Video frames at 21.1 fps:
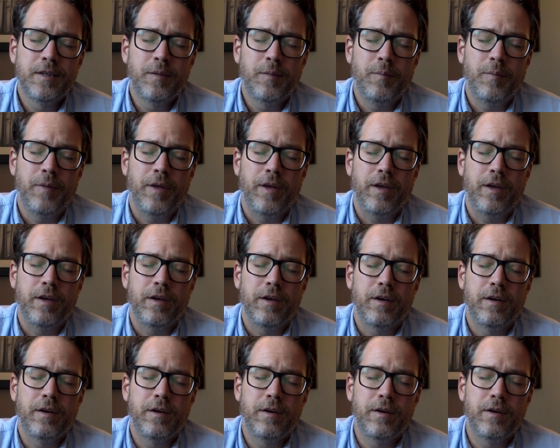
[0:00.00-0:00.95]
May
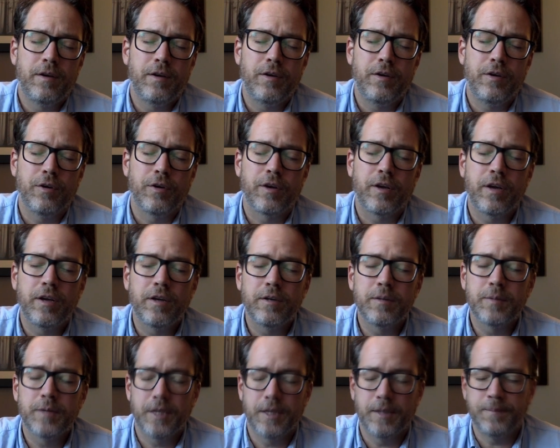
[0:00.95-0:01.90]
your
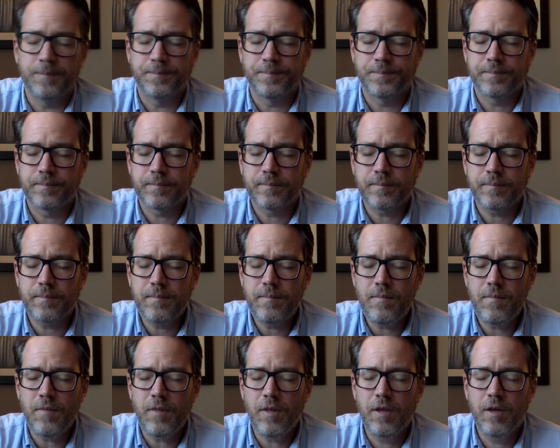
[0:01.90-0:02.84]
kingdom come
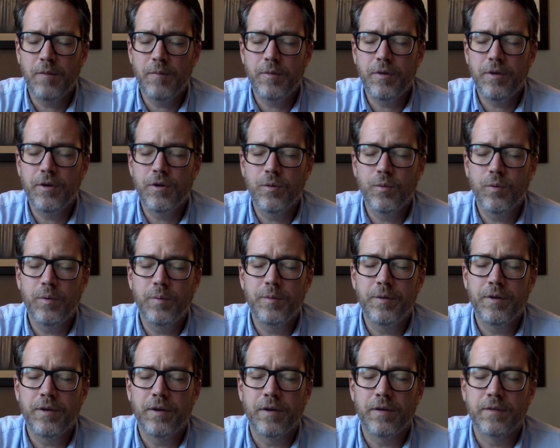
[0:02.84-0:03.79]
and may your will be
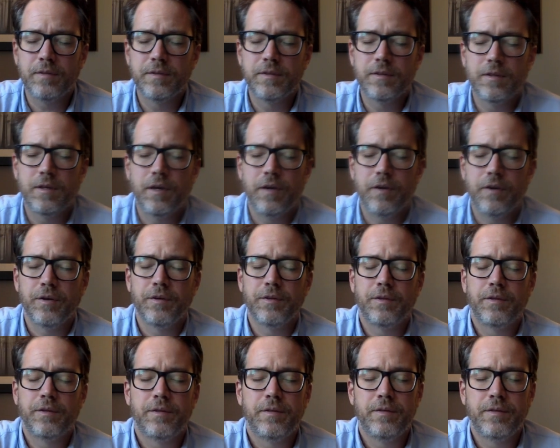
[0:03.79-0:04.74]
done on earth
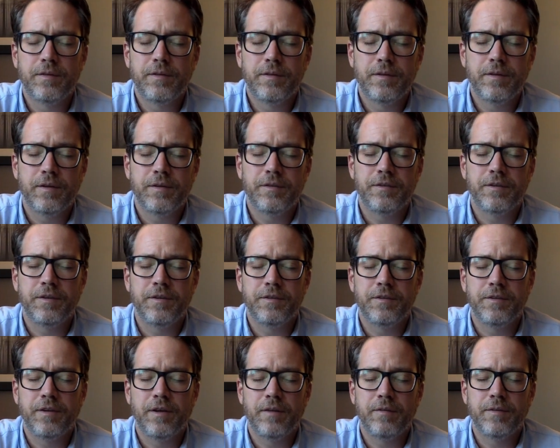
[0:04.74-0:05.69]
as it is
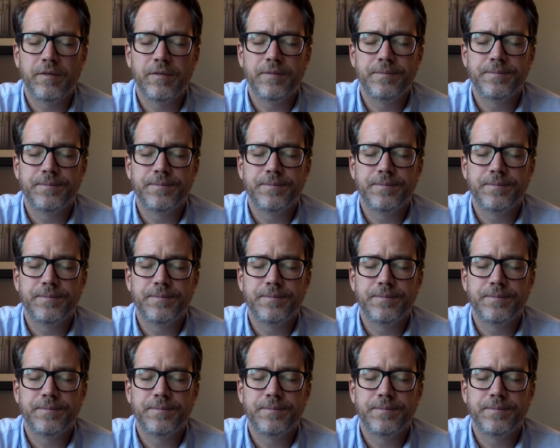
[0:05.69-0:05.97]
in heaven.